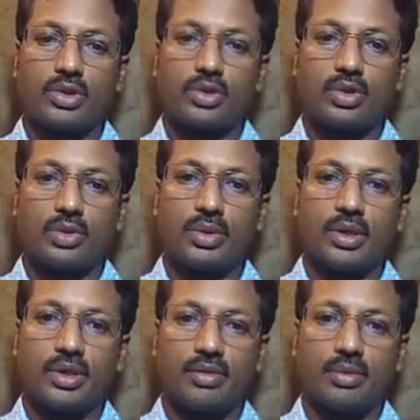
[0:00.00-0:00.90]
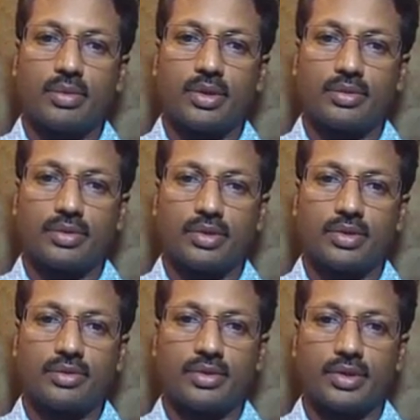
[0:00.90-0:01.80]
this is going to be the development of the
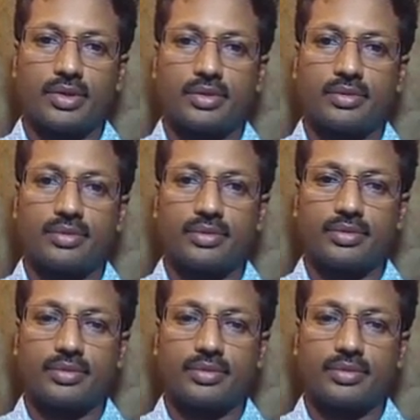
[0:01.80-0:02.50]
surface.